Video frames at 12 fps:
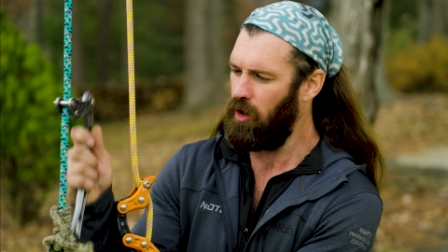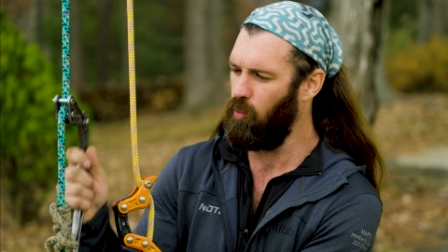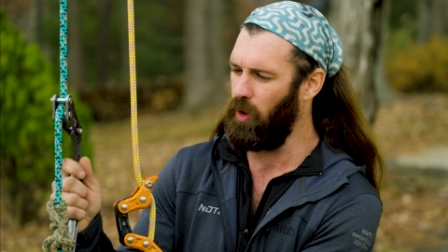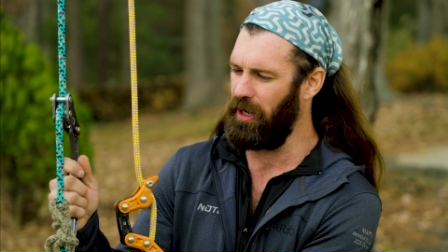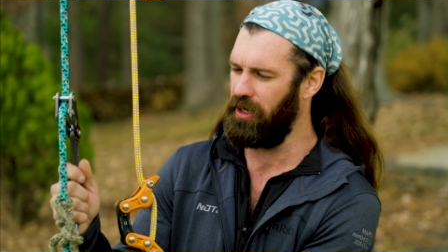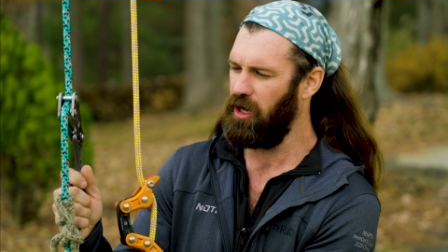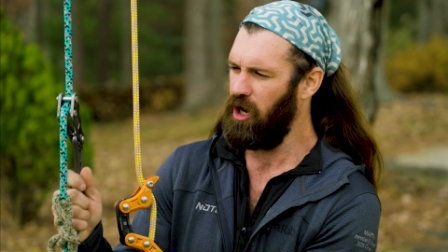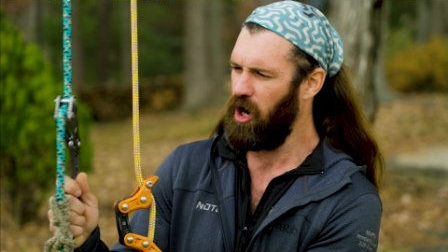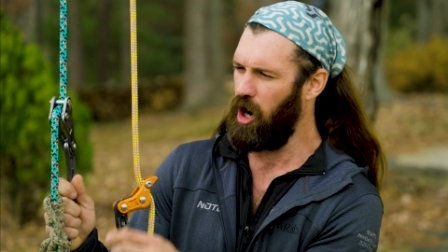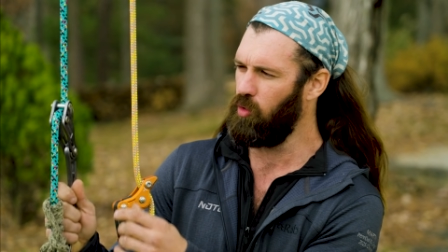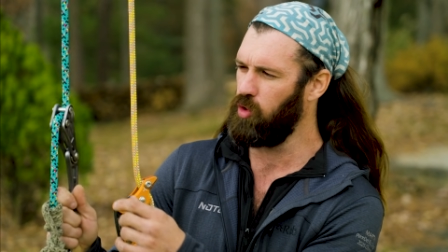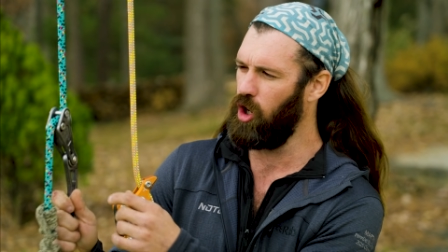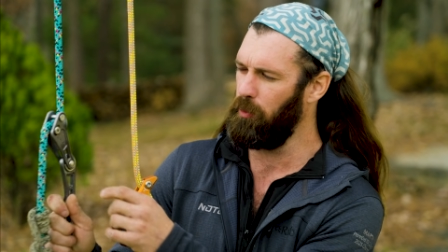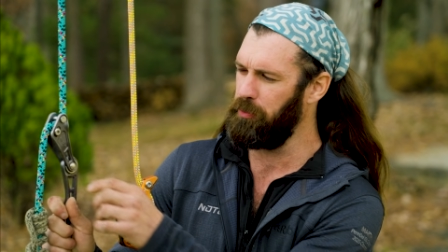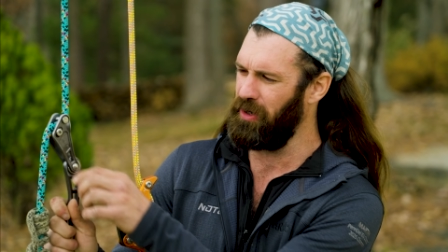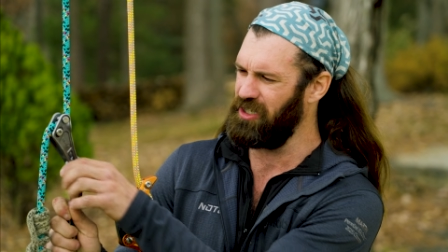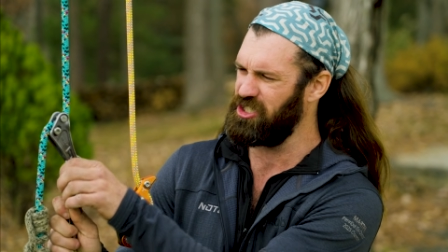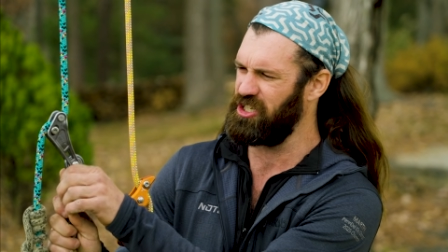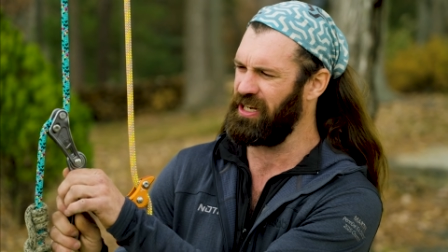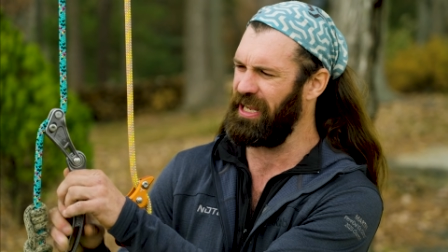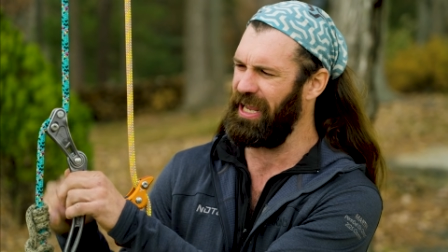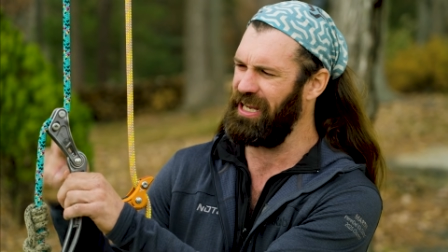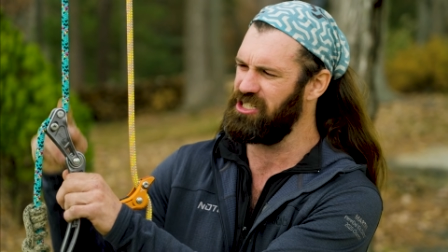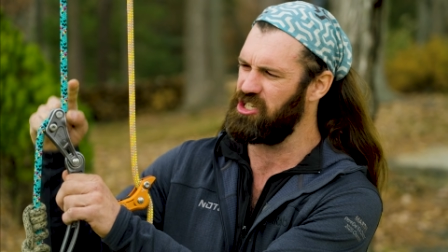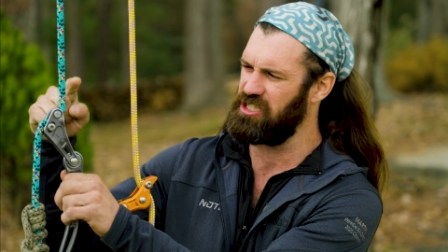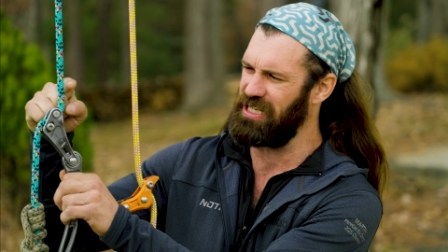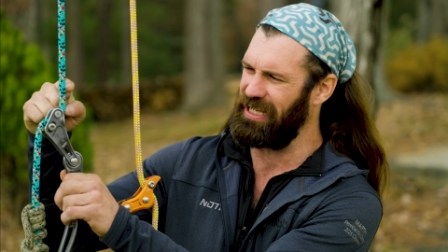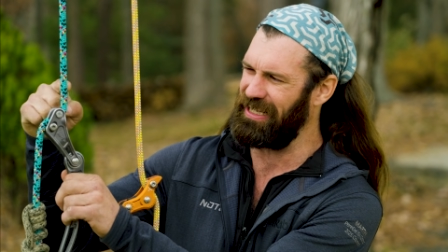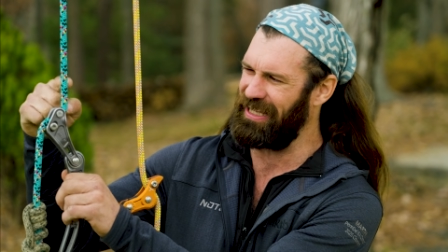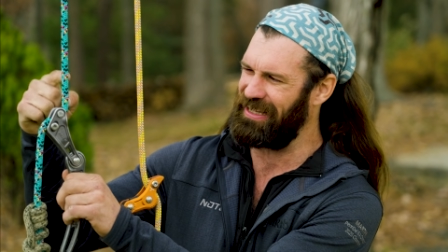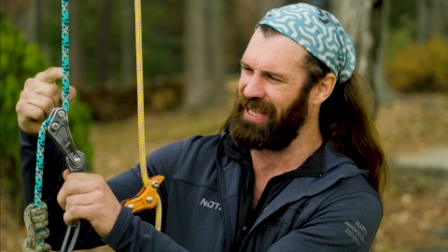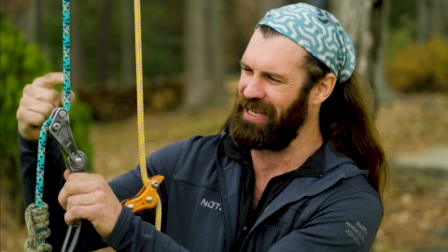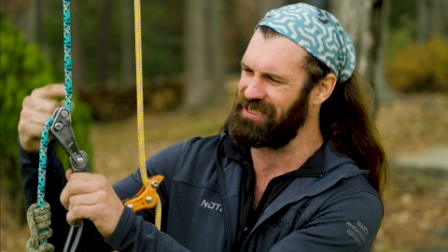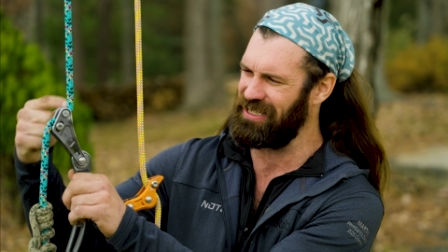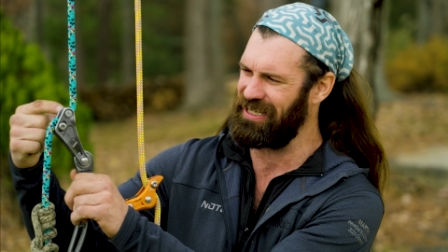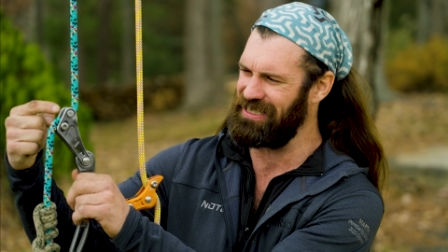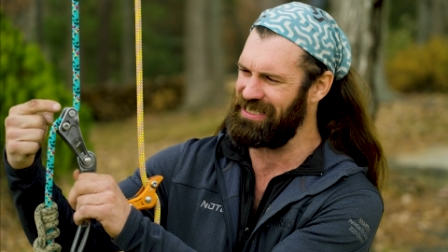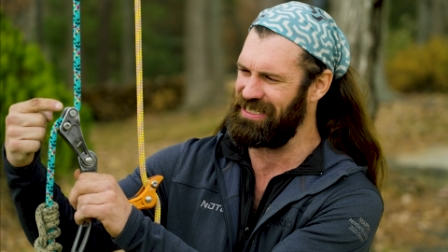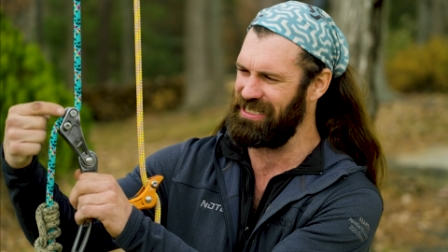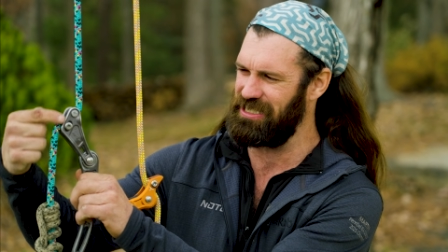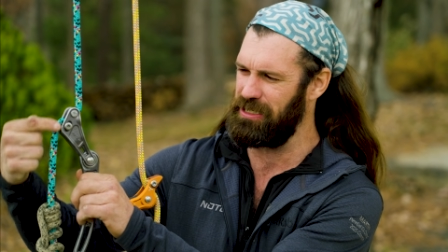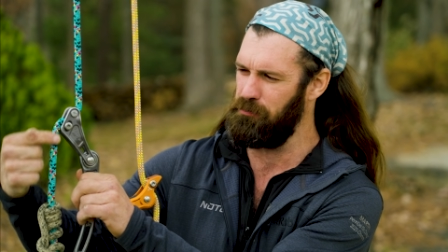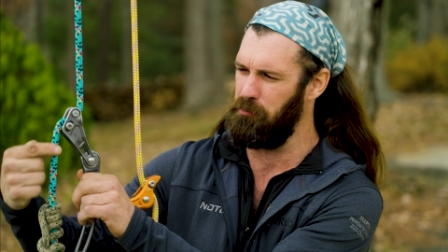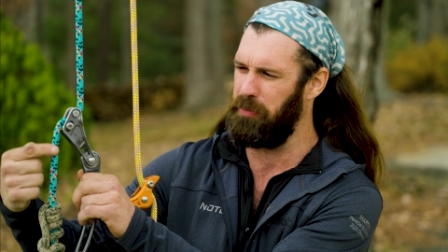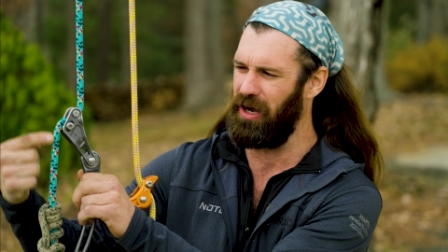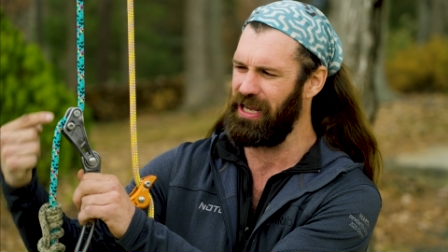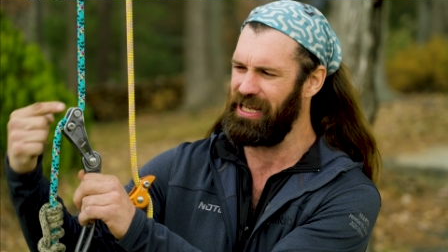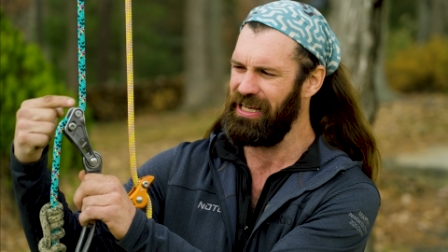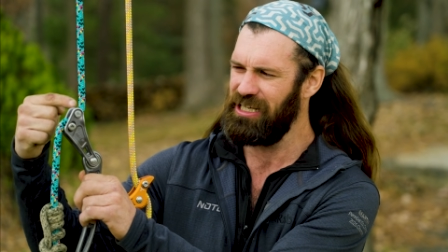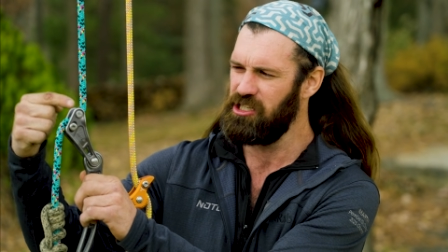When a rope wrench engages, it takes a consistent bite.